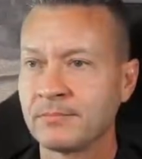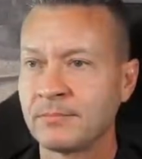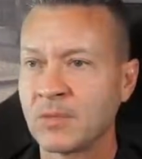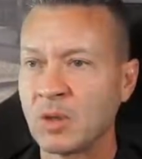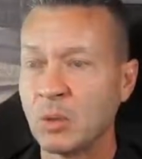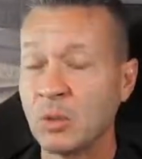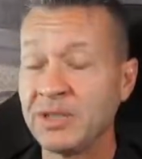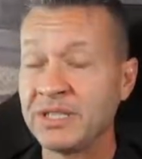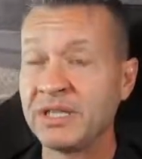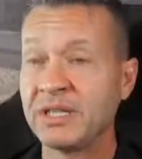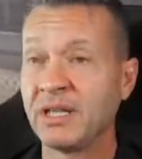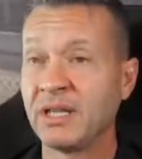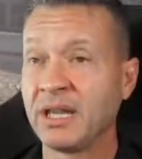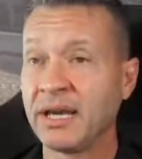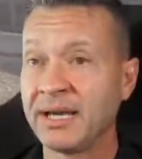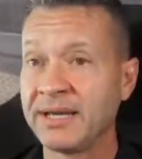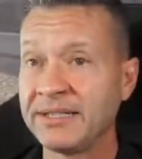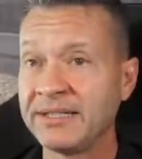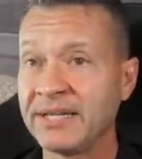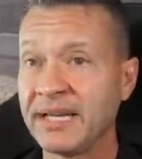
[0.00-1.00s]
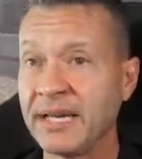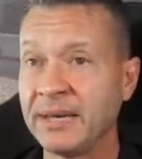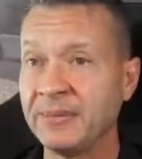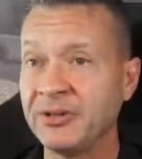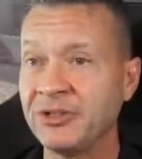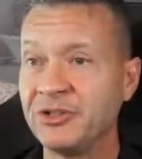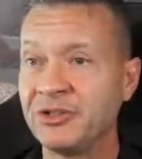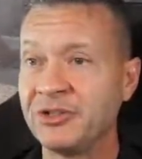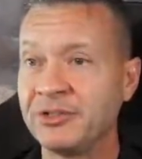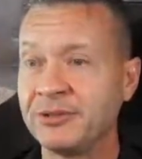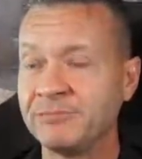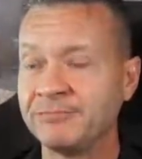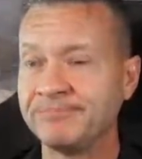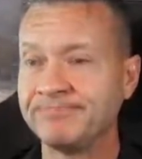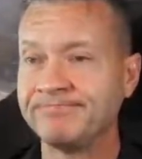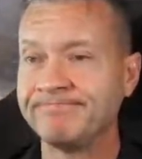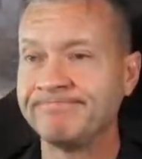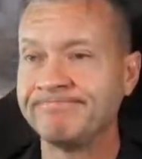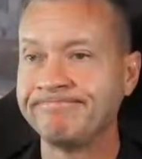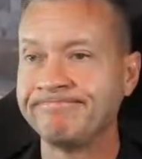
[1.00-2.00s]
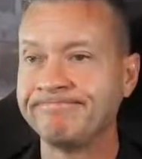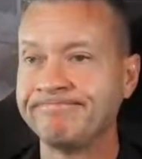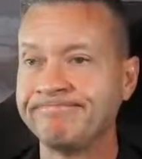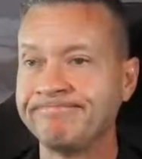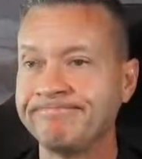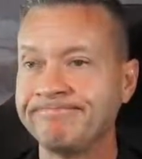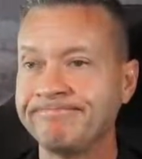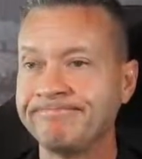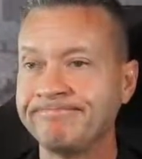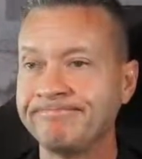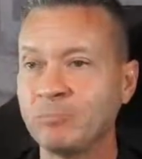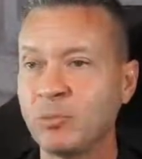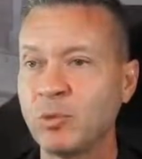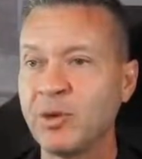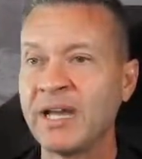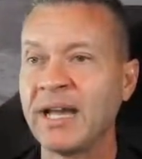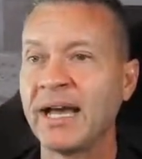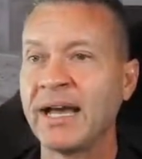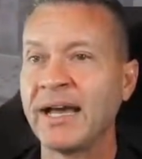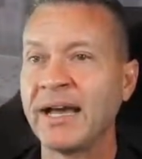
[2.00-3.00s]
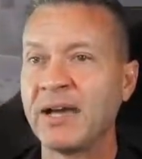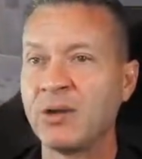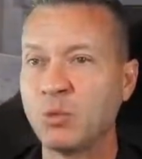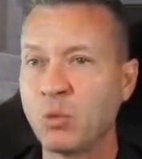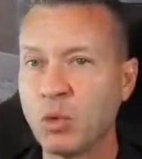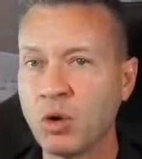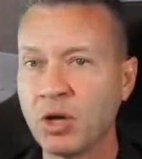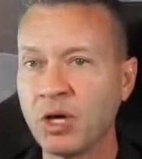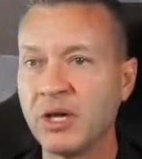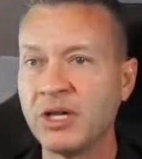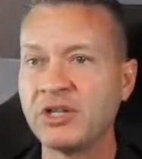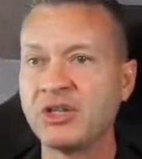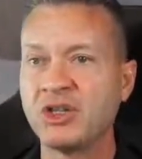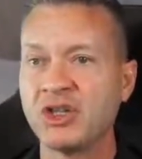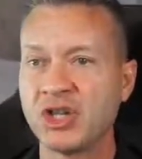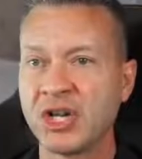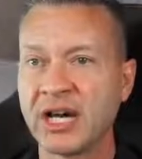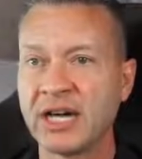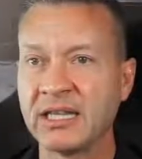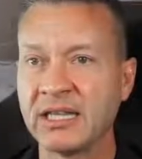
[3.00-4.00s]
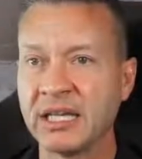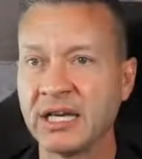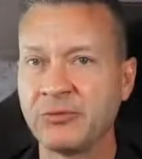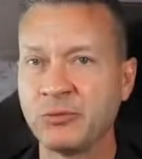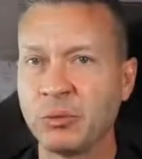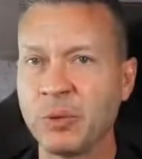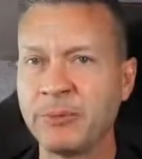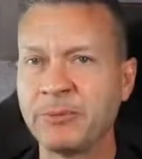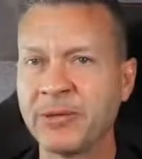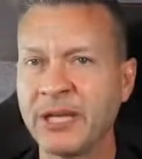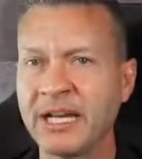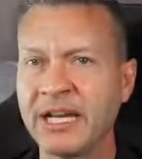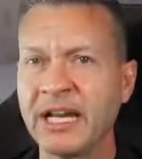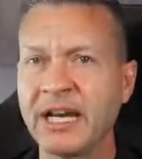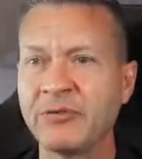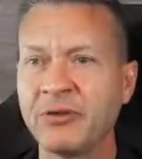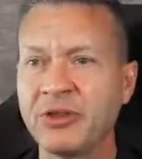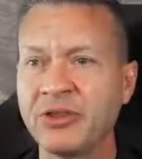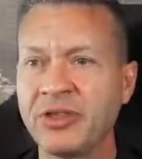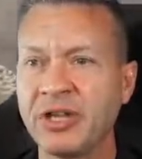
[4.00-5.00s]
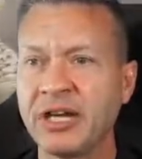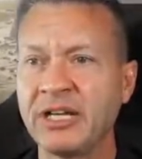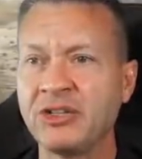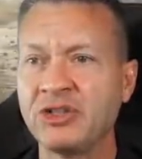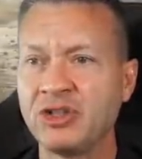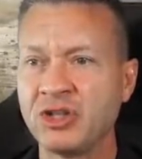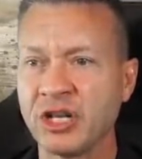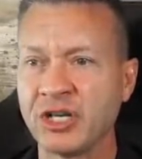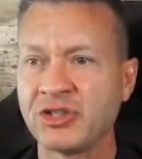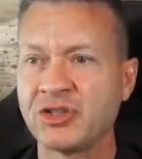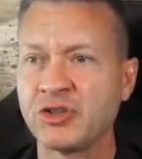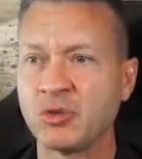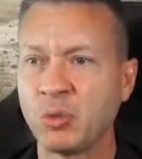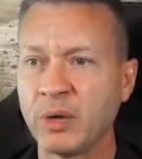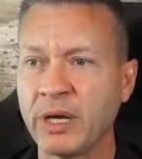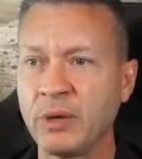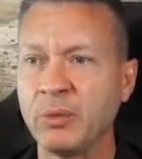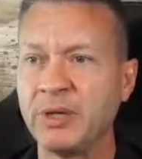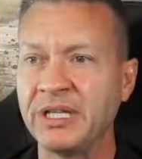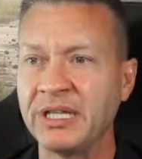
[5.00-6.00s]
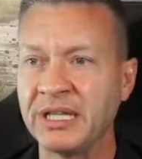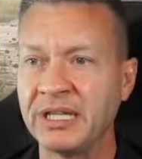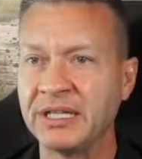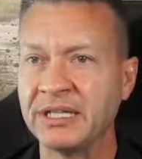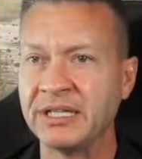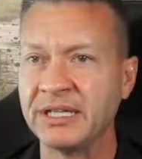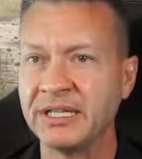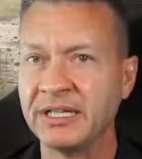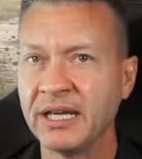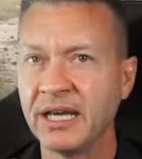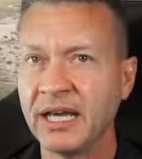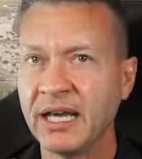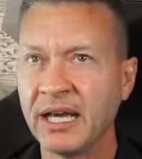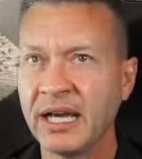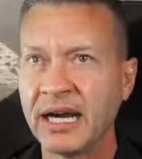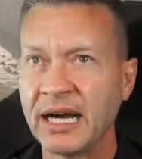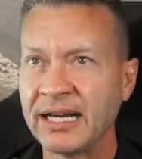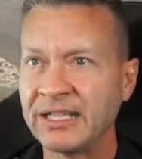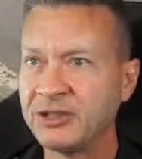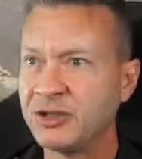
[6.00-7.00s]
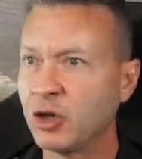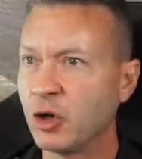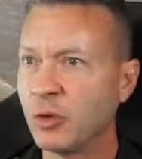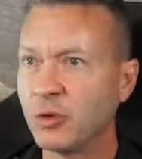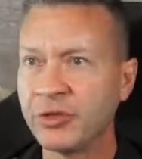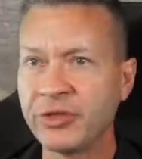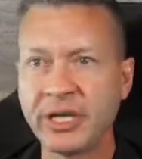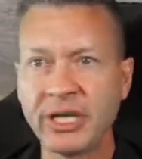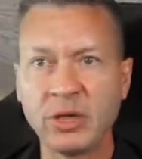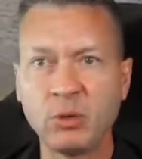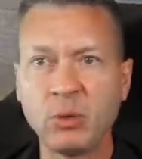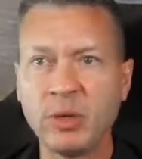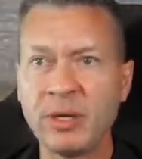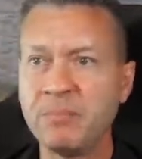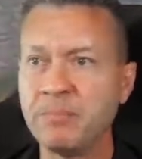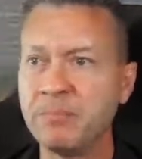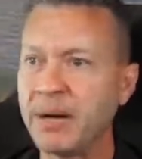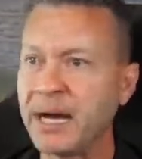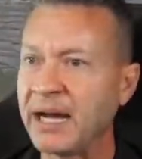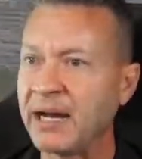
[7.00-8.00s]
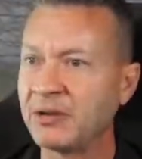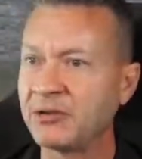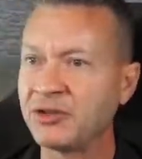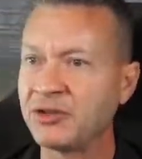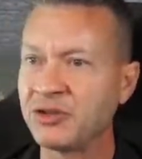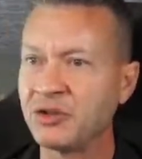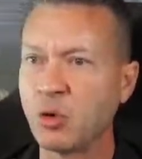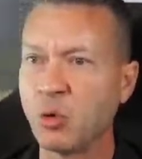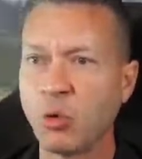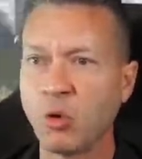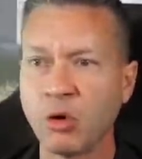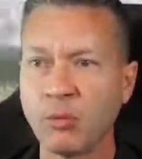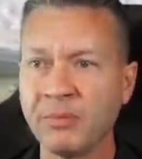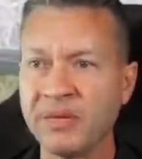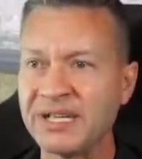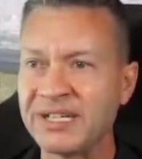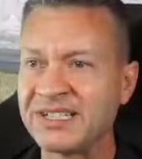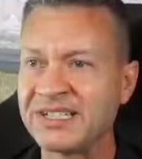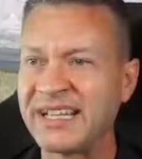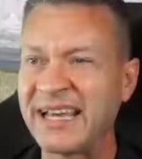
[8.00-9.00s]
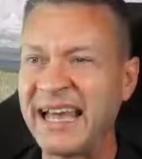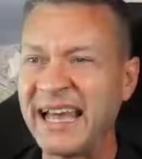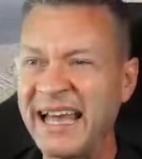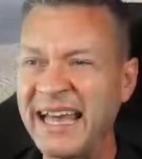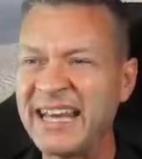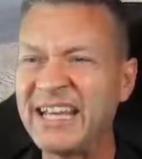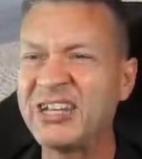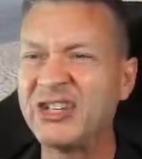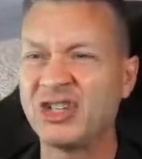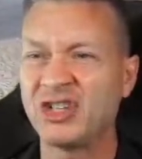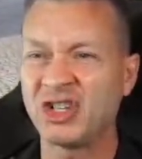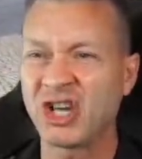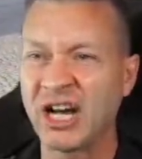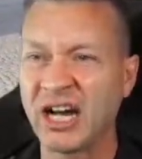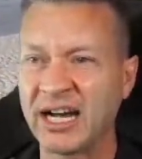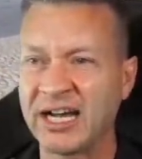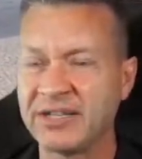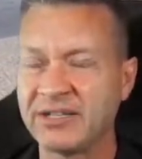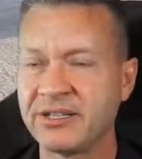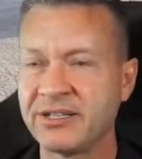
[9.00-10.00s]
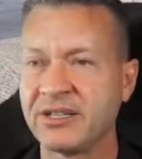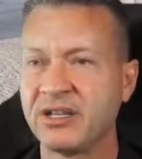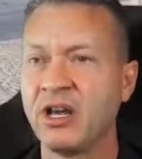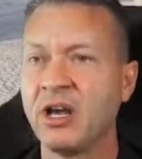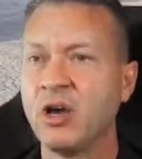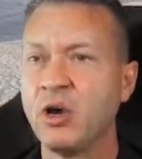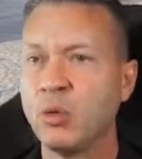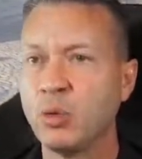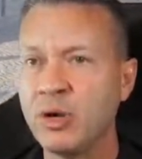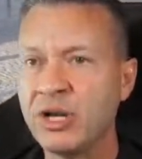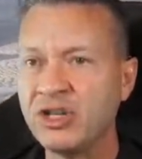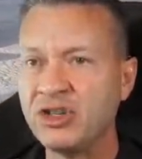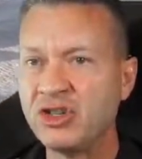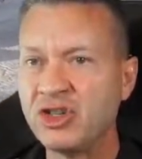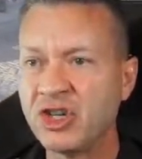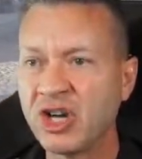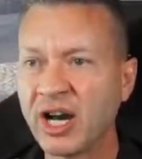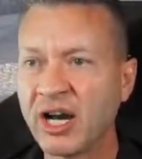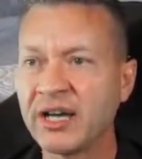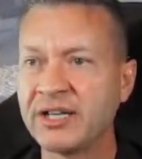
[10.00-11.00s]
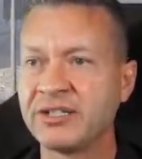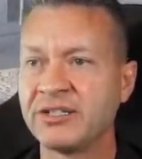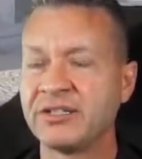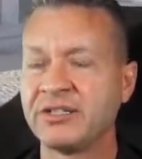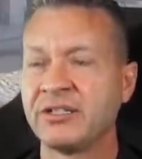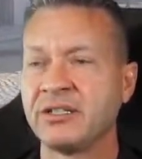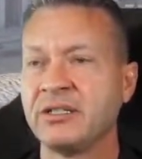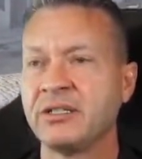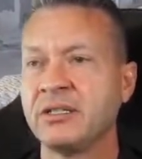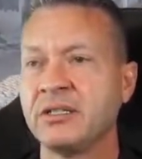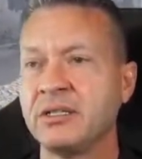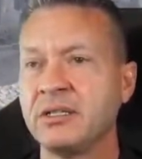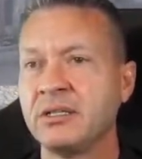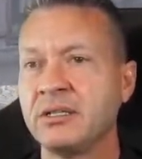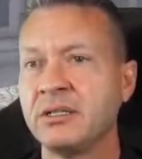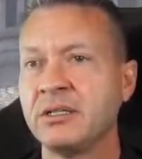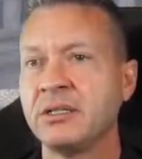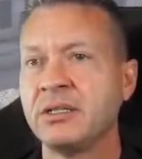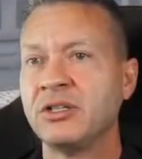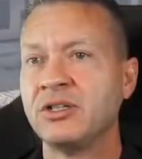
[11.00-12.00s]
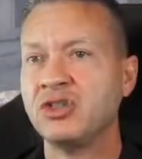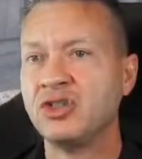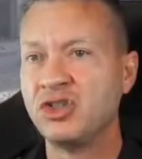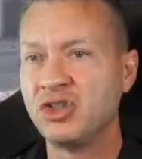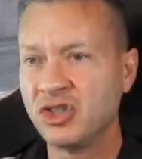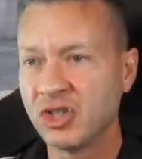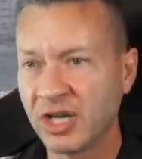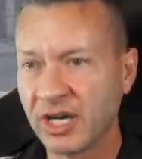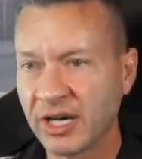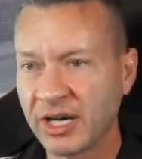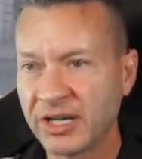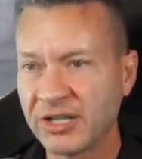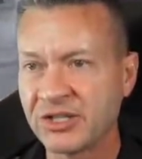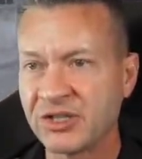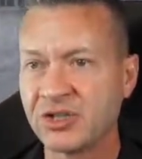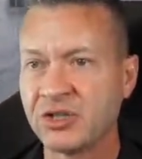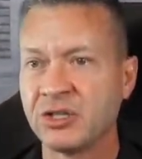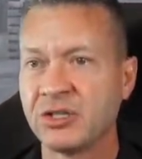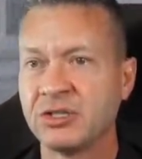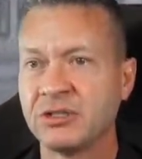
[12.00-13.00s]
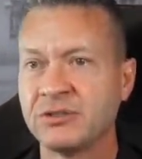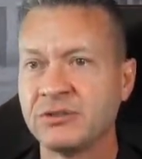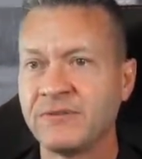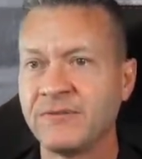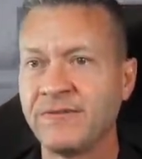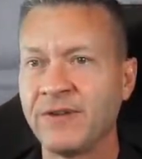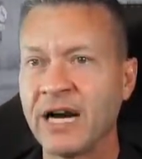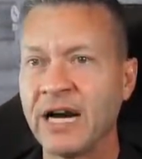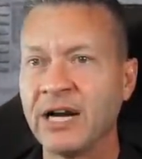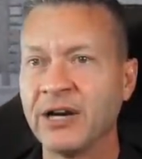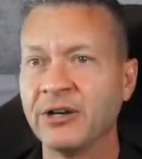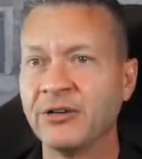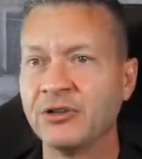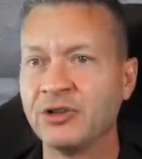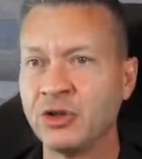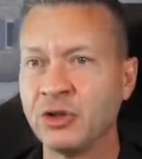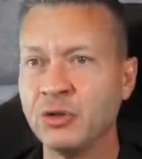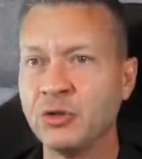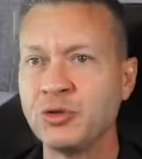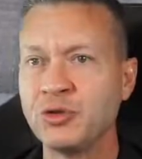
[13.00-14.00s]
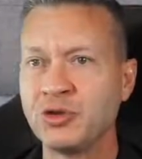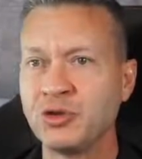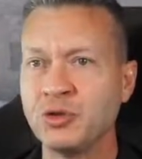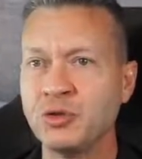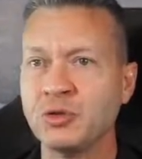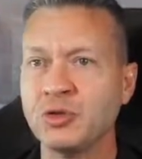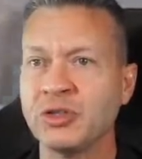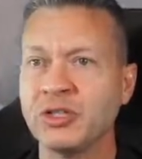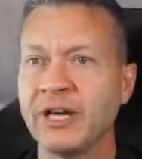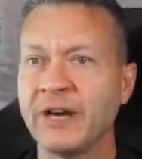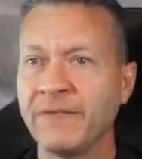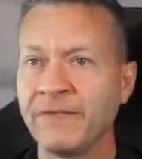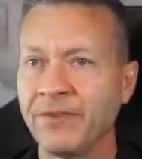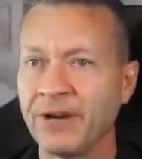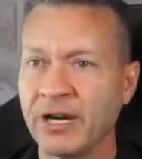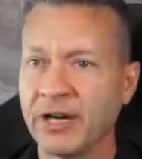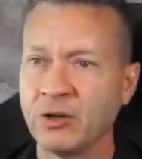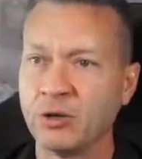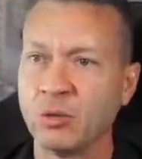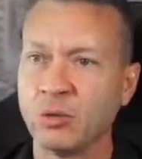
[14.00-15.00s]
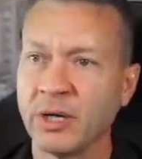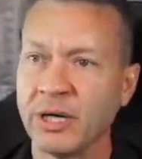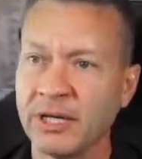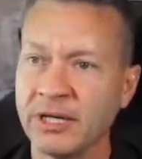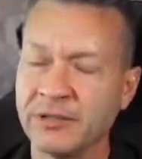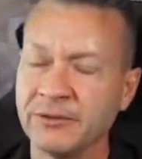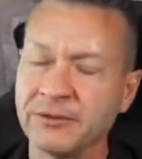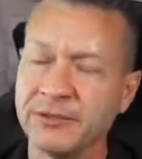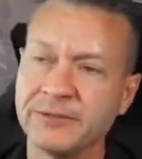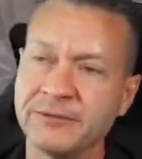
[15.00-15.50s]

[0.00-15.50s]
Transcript: We did a lot of damage. We had one shot left. We played everything just the way we needed it. I don't think we bounced or missed any shots. We just, just fired too soon on that final round.